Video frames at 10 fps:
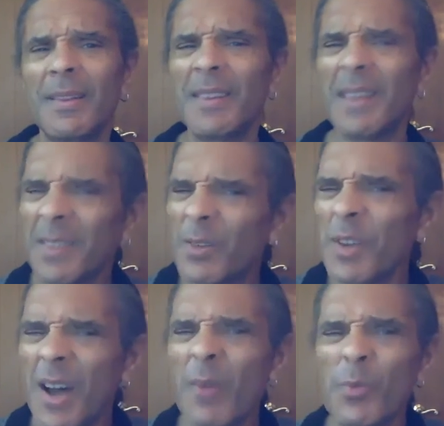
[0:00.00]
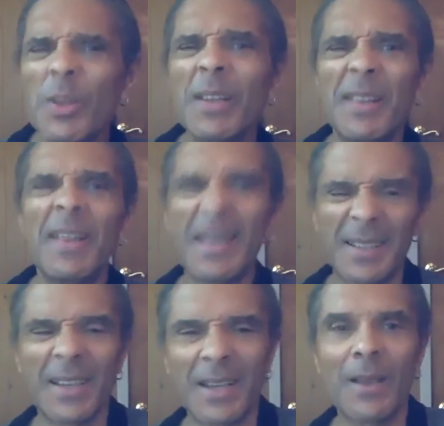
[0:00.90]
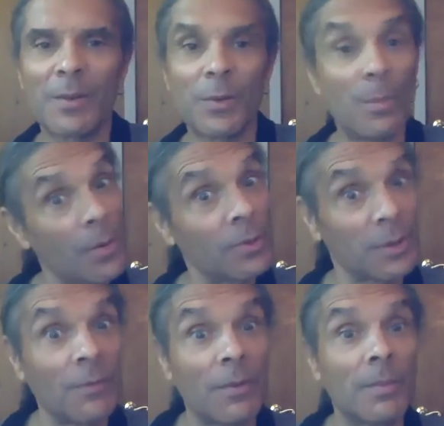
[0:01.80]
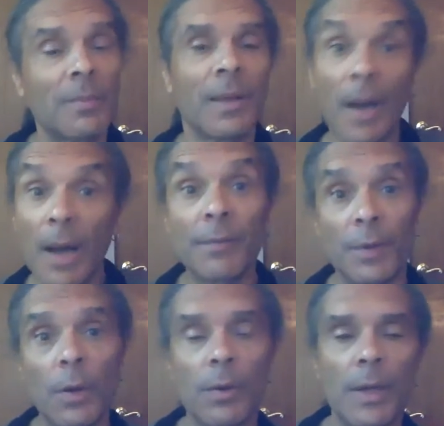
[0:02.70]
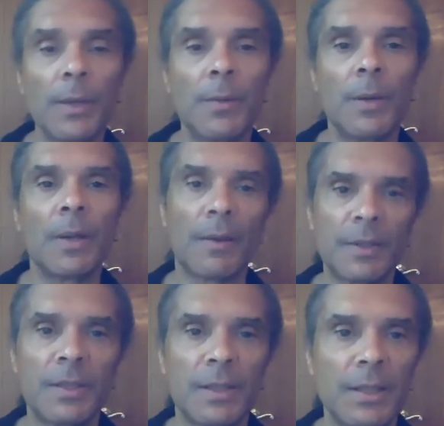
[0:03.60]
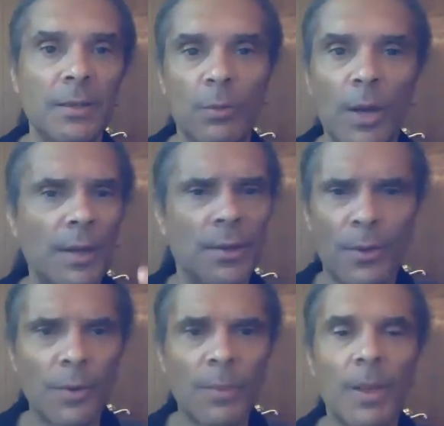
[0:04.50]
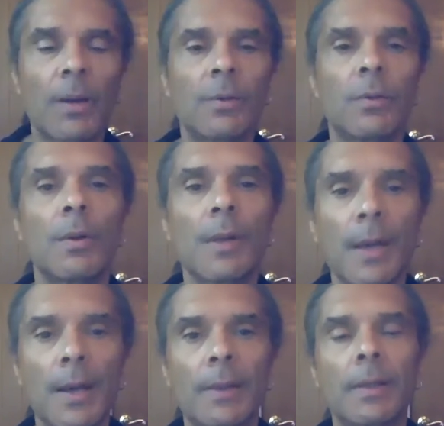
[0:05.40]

that they're not really that together, the most of them that I've known anyway, and I've seen and read and heard about and all that.